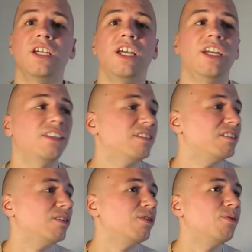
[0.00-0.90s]
And
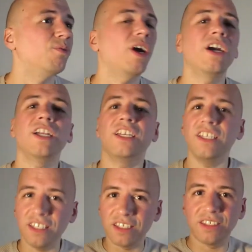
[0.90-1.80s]
where
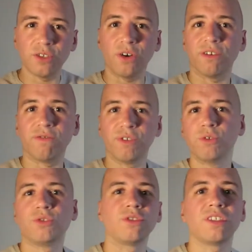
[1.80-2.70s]
is your
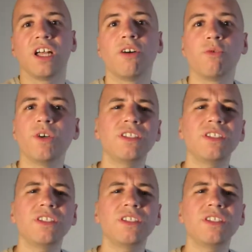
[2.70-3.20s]
future self?